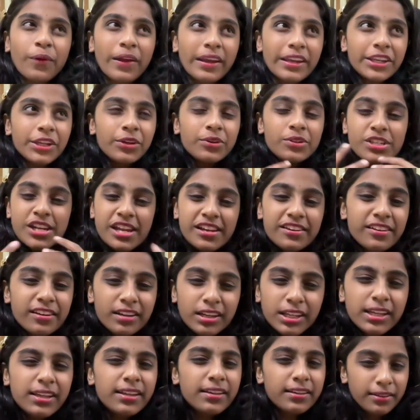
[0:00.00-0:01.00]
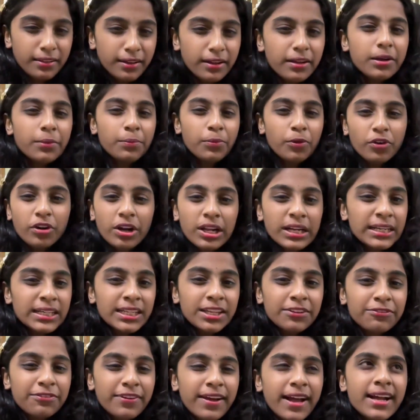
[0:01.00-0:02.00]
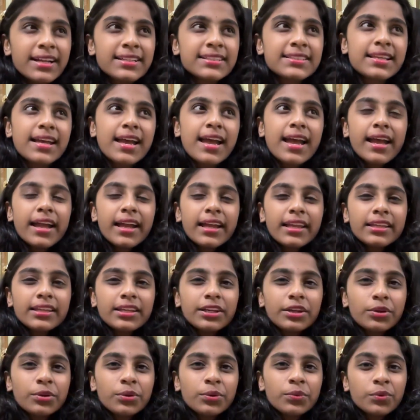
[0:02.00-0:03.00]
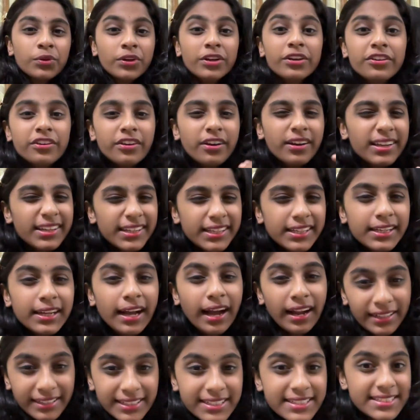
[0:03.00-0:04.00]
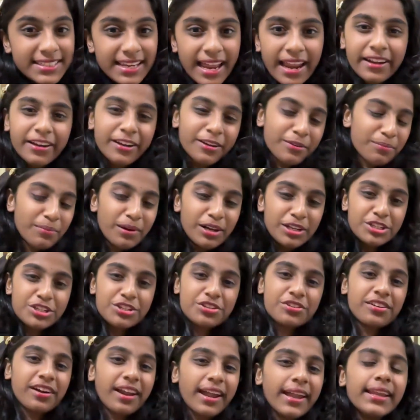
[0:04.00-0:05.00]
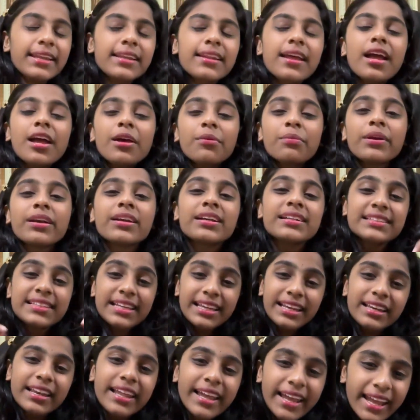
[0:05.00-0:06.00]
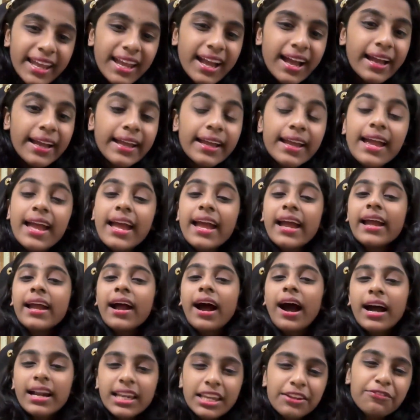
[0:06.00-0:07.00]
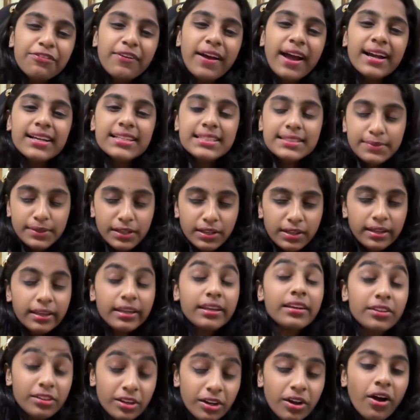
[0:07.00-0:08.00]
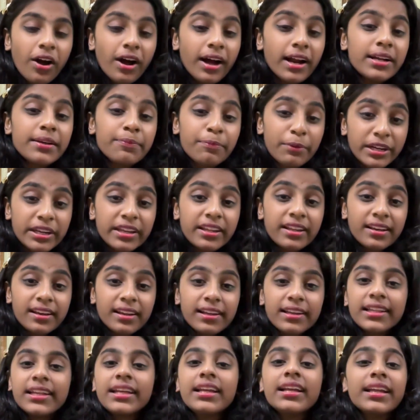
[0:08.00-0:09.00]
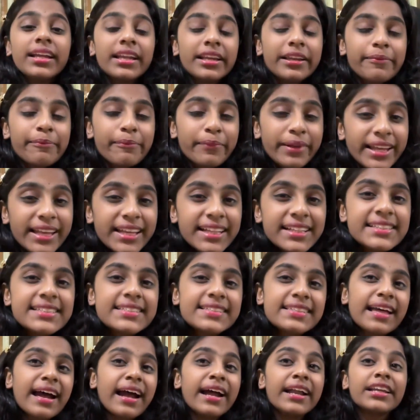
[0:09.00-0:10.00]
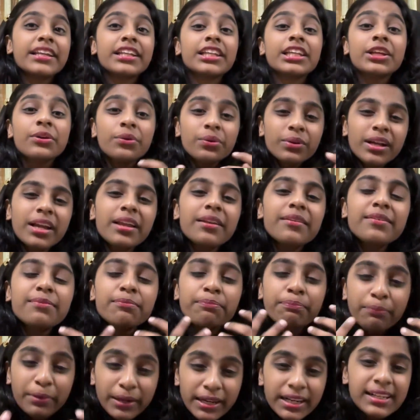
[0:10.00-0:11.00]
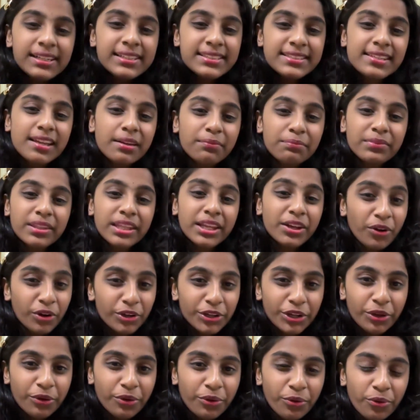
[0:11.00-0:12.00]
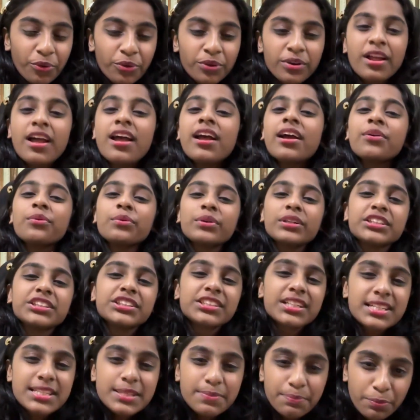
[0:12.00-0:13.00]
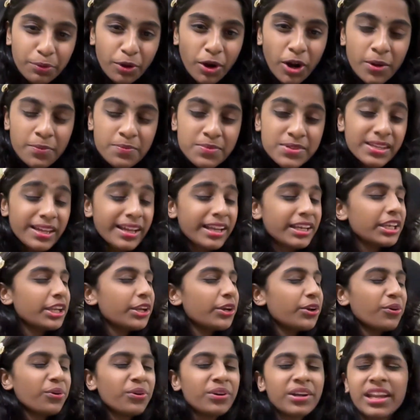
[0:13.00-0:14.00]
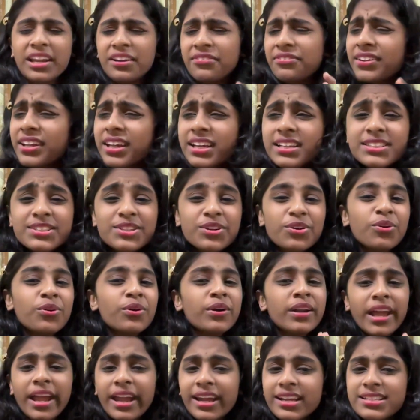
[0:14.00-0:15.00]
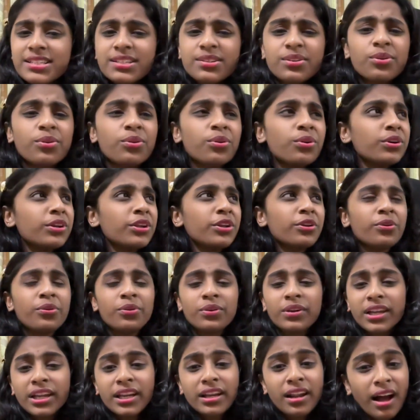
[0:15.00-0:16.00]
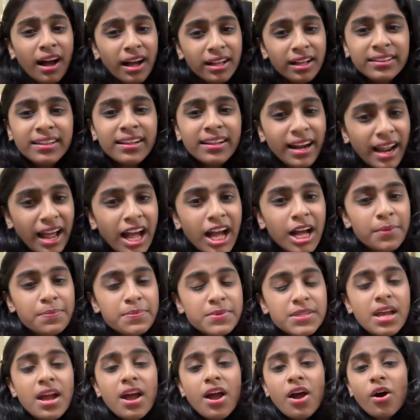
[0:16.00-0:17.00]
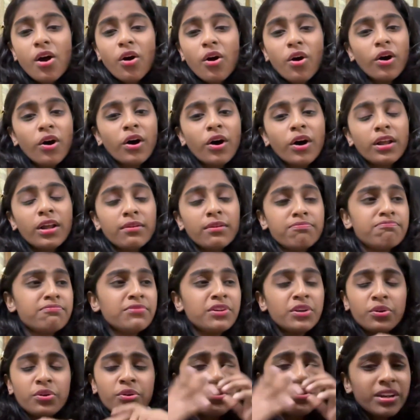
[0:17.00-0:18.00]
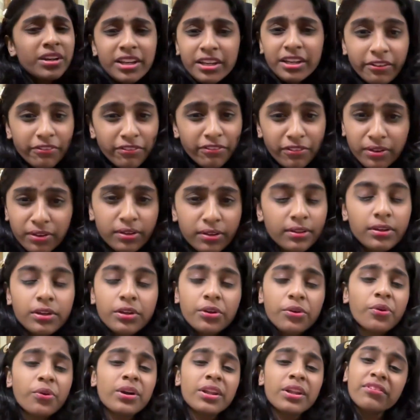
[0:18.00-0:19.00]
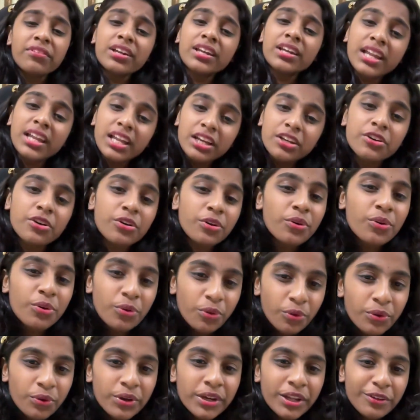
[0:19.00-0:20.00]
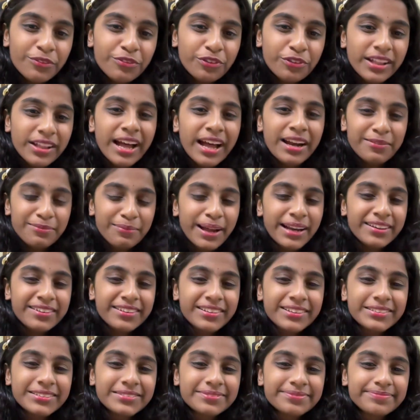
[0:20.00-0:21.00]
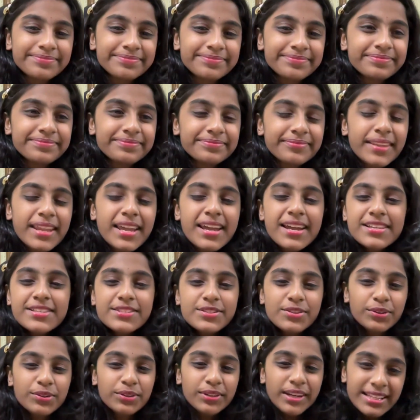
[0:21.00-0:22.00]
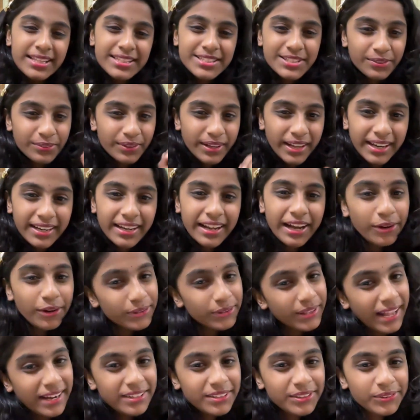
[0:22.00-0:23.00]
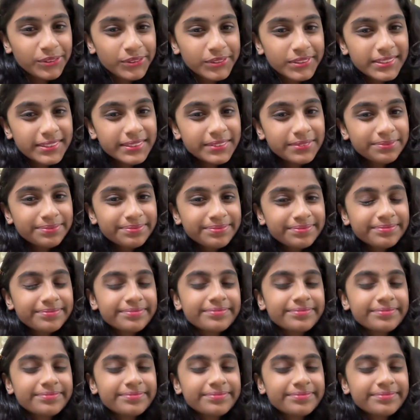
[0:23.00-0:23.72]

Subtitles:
when you generally hear about artifacts, you wouldn't really understand it much, right? Because in AI, artifacts in Claude particularly, it means that you can build something on your own with just prompts, and you don't need VS Code, Xcode, you don't need other apps, or you don't even need to know coding for that matter. So let's look at how that goes.